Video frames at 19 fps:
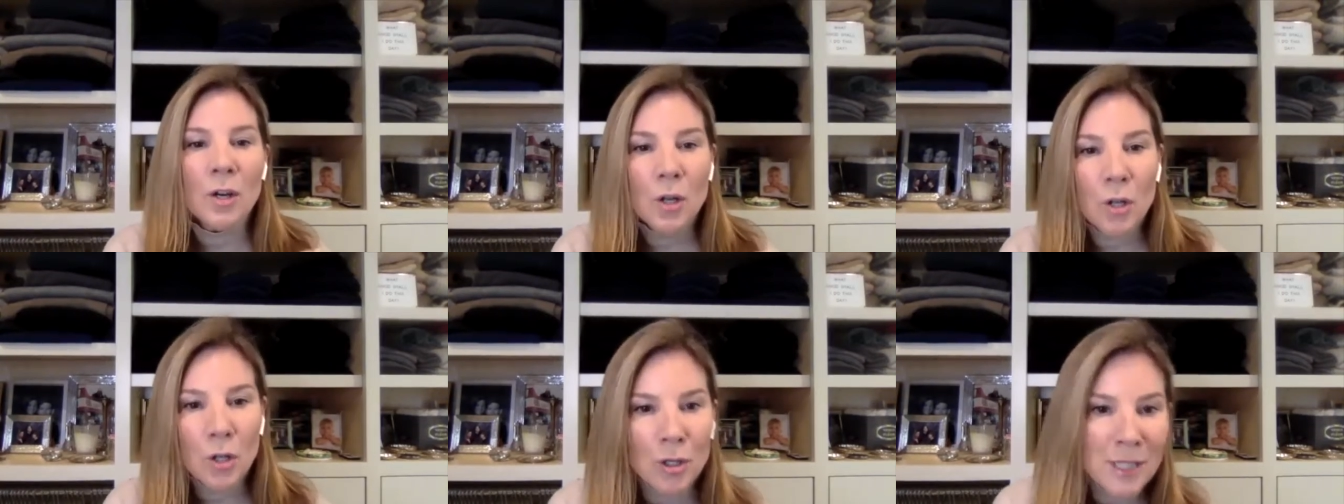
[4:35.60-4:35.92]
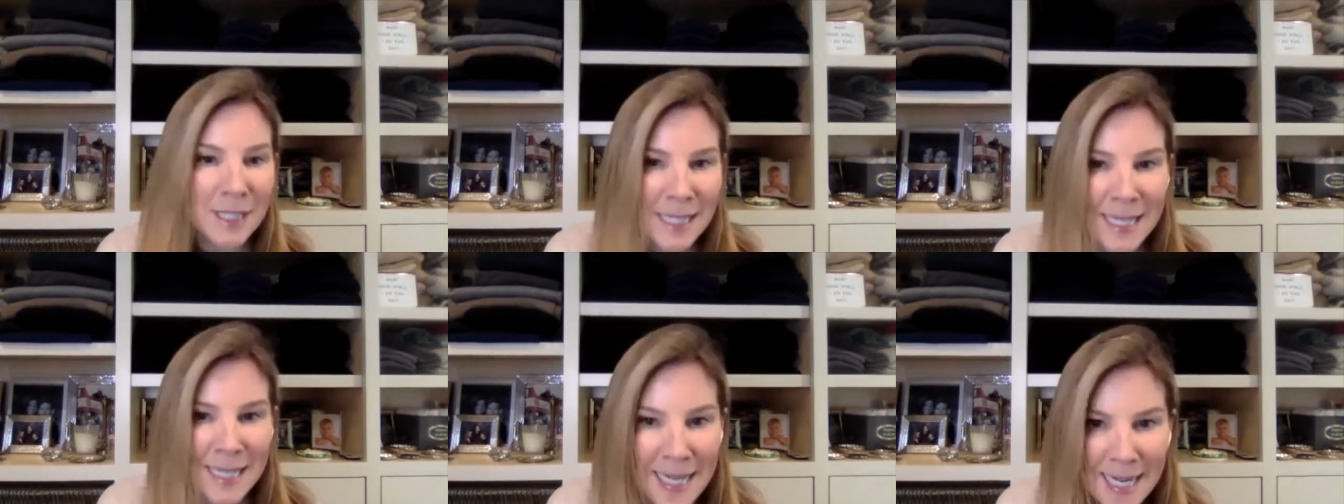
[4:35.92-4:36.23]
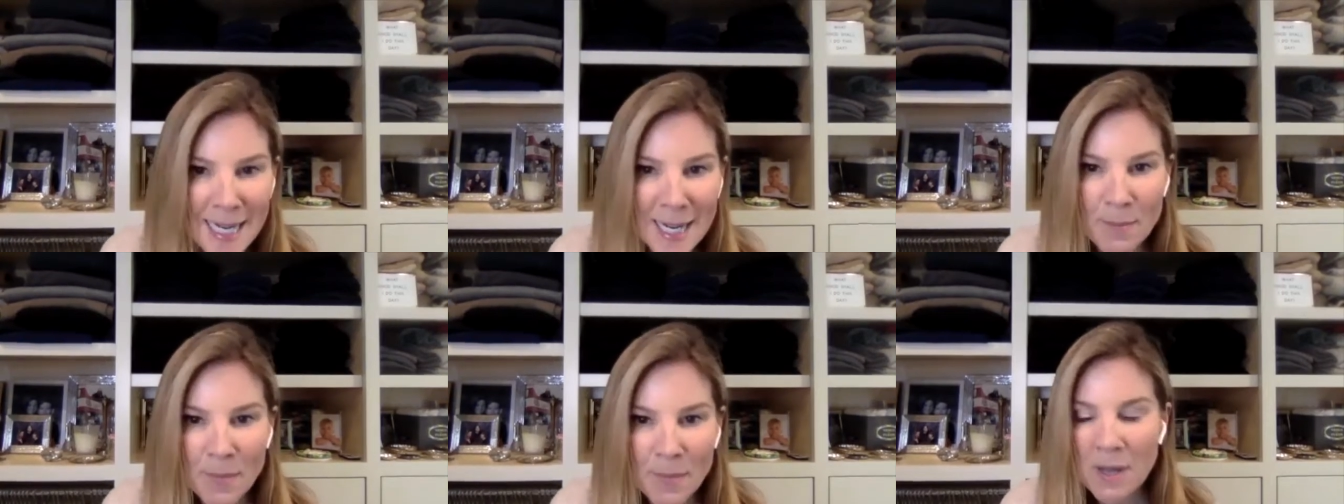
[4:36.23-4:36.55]
her
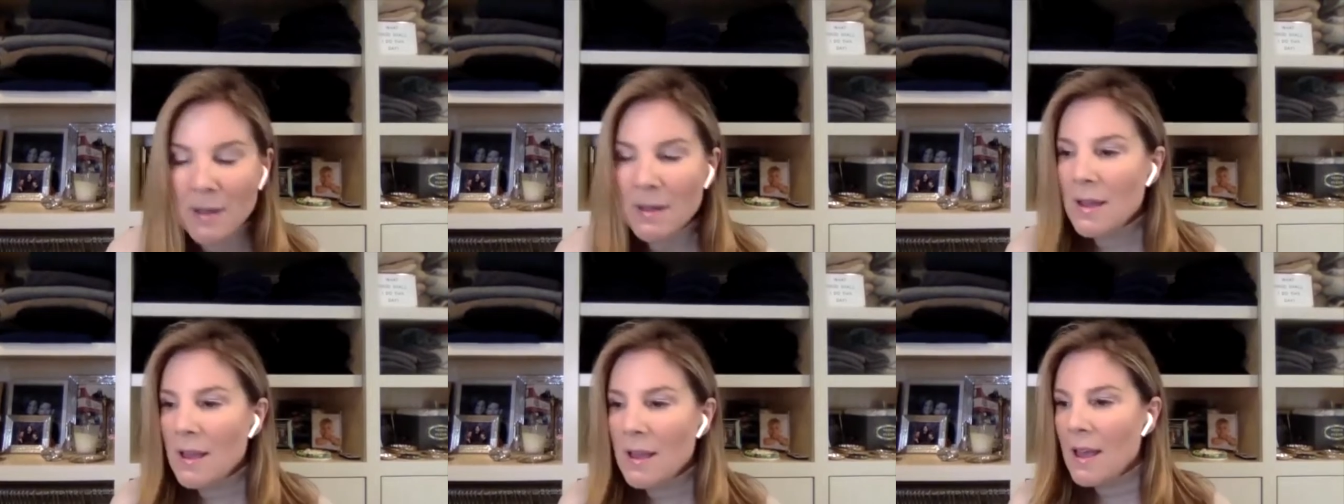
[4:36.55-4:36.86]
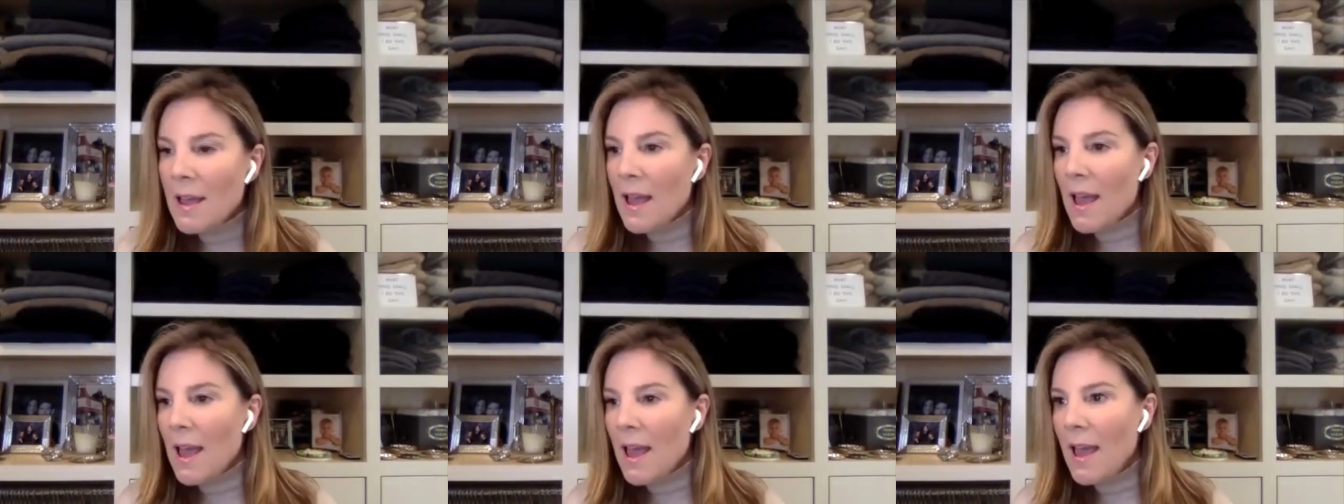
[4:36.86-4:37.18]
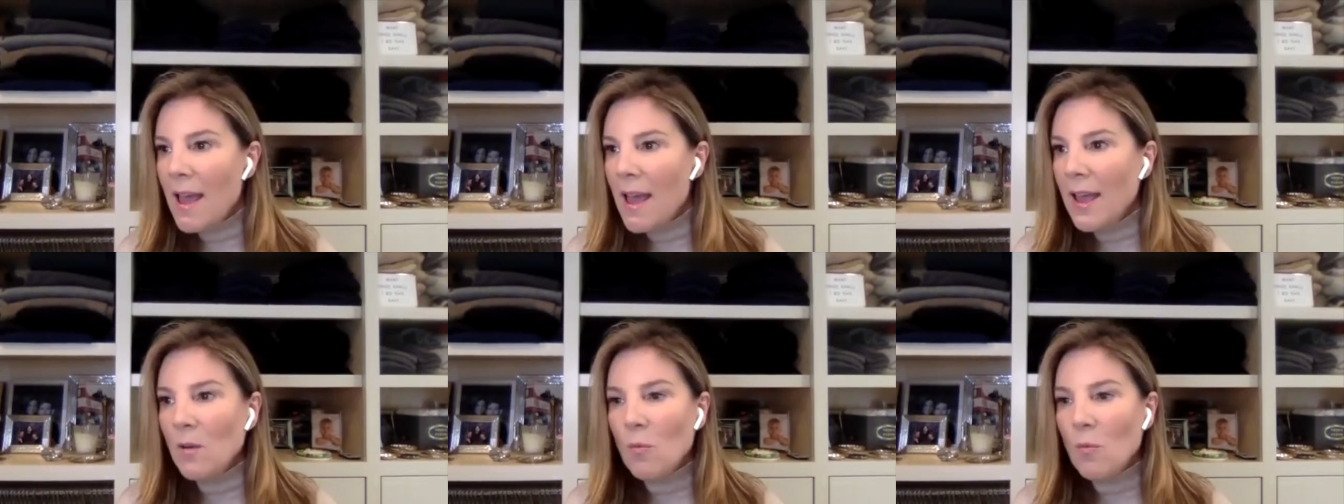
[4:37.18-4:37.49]
team
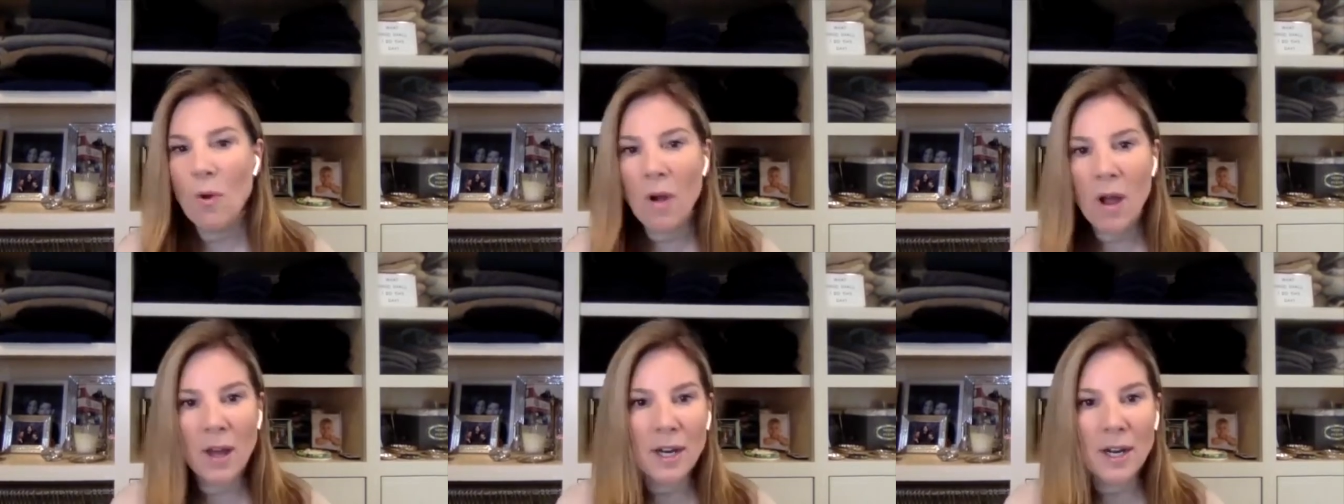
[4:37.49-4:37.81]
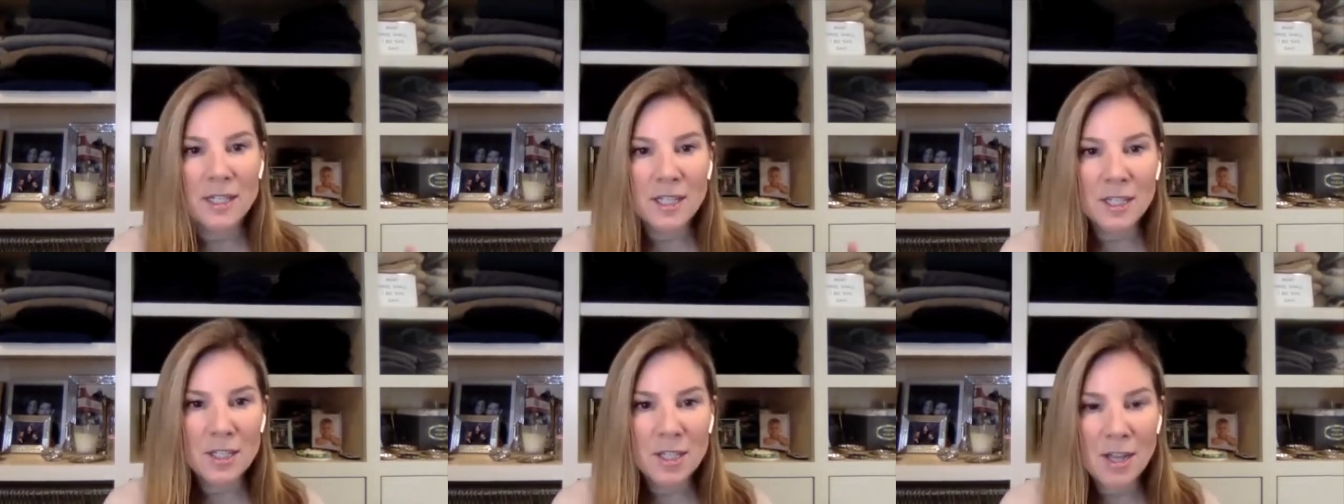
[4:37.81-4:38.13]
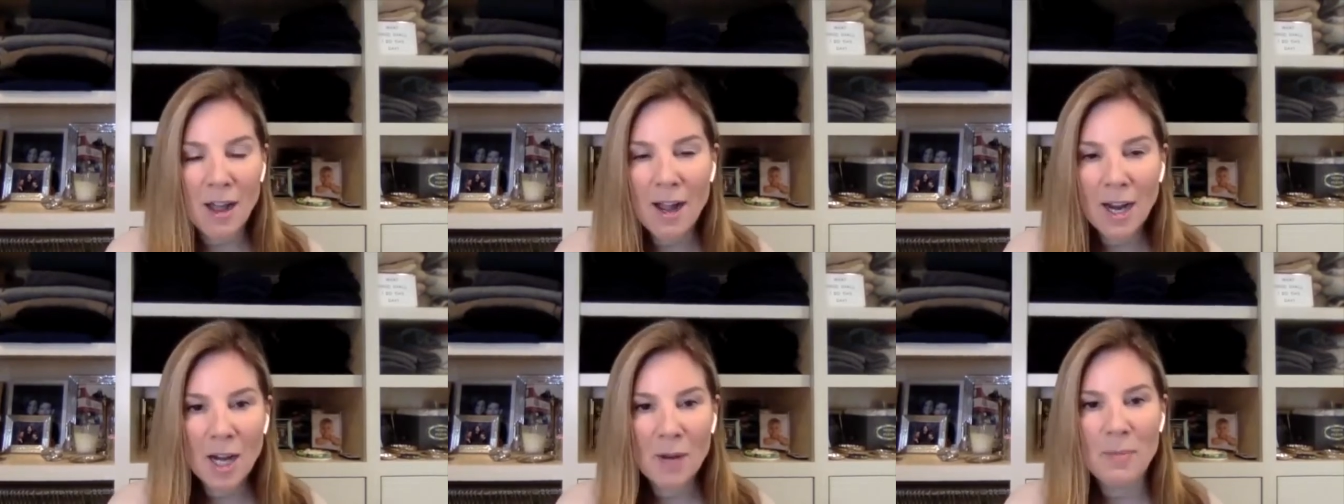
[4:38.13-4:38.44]
and wanted to
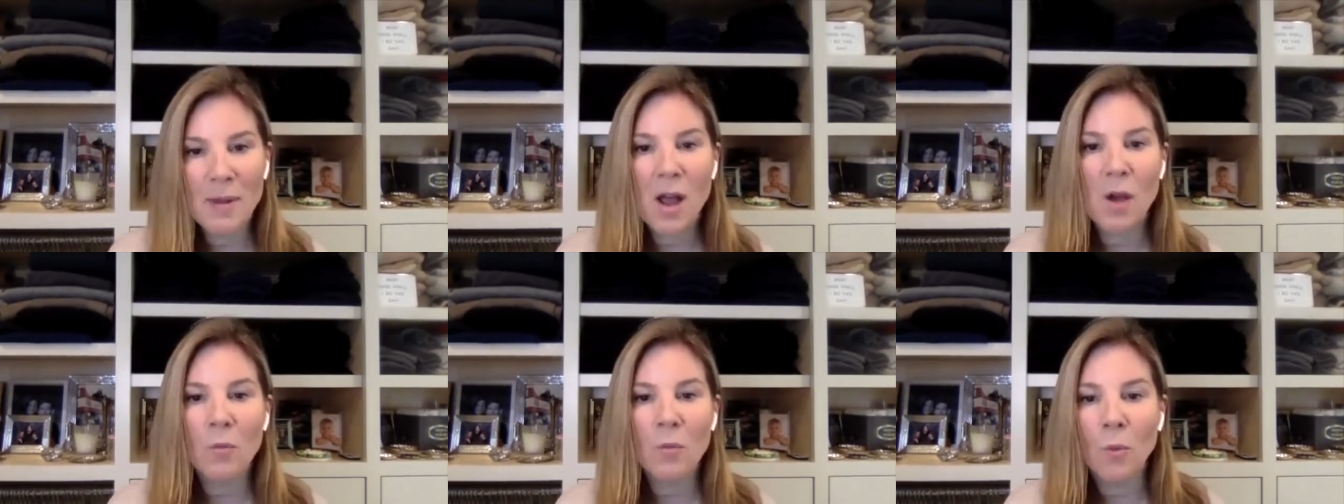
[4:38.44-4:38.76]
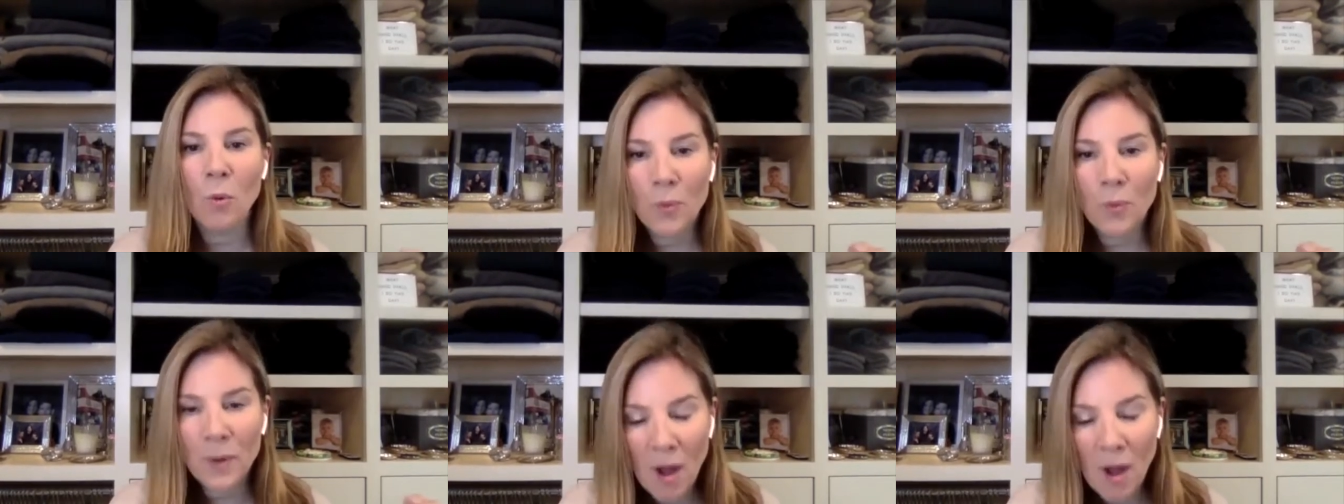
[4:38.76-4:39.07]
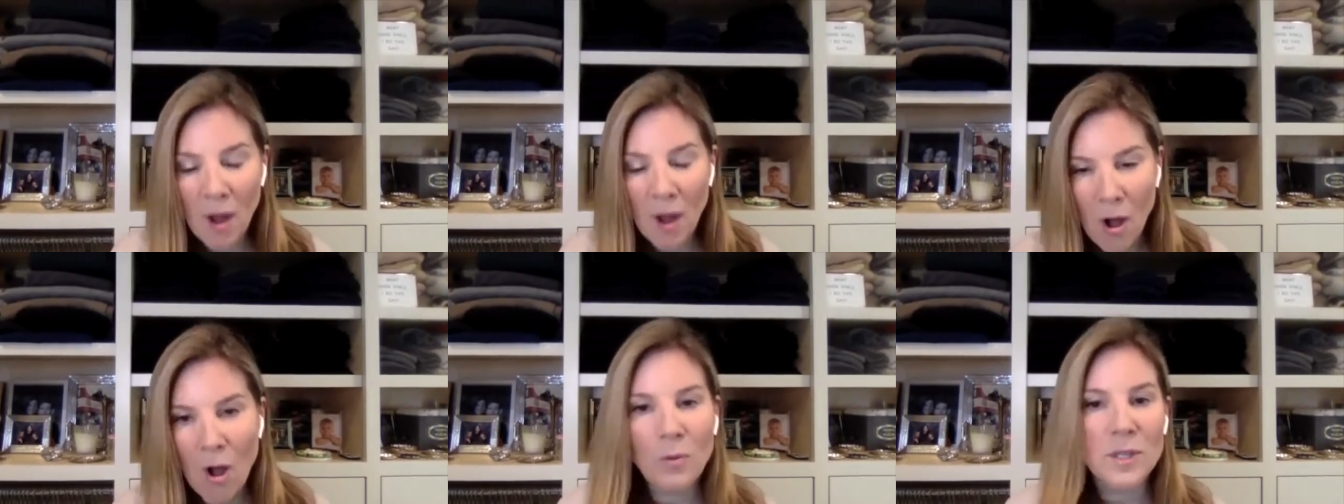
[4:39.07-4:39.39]
talk about, well, we
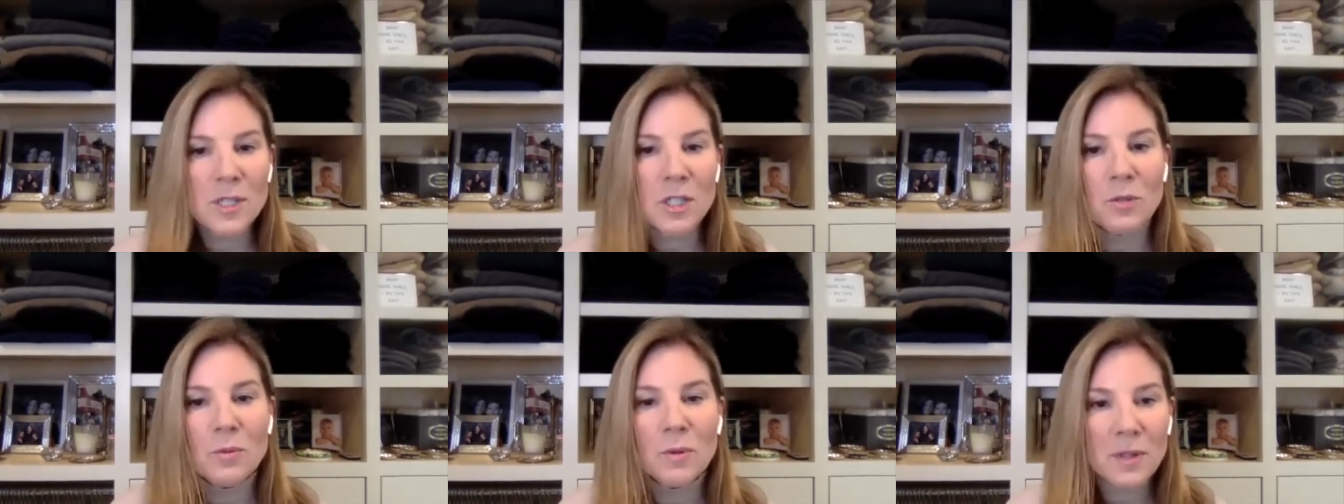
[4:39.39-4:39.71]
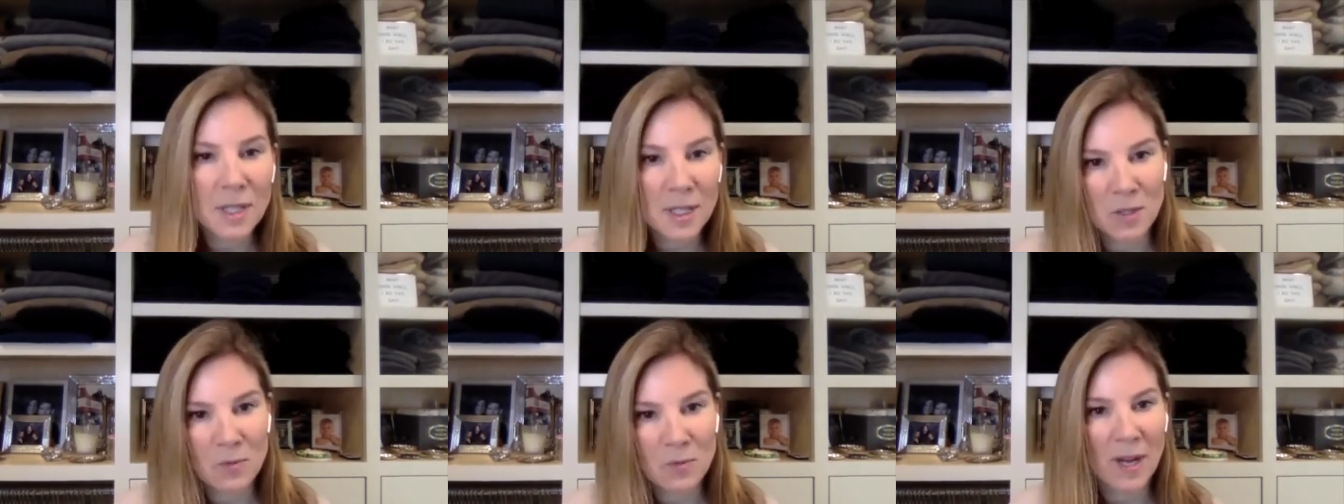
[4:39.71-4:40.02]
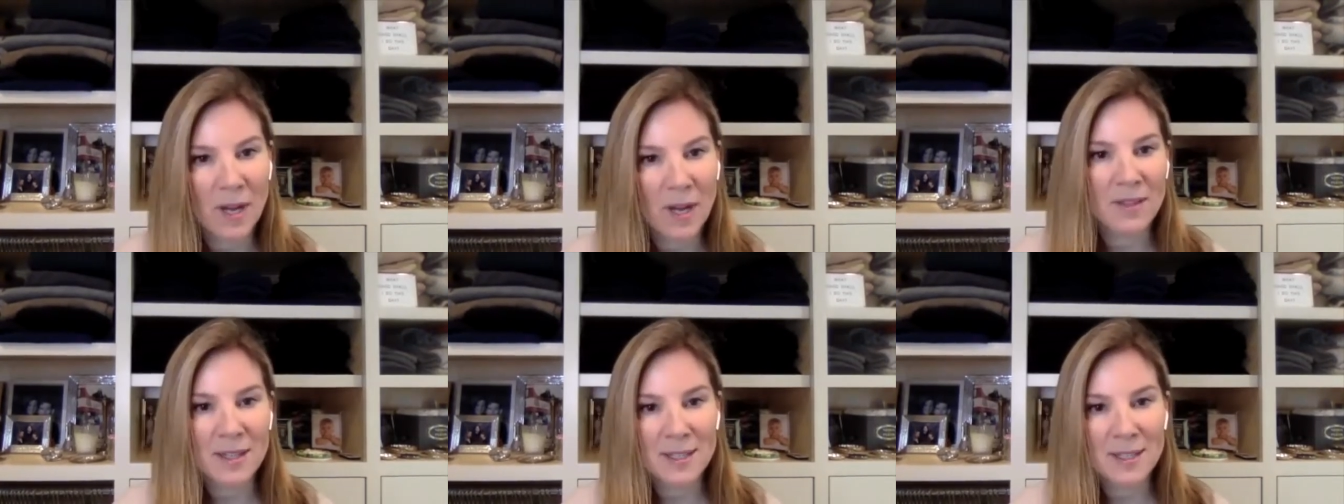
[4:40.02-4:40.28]
always do it this way.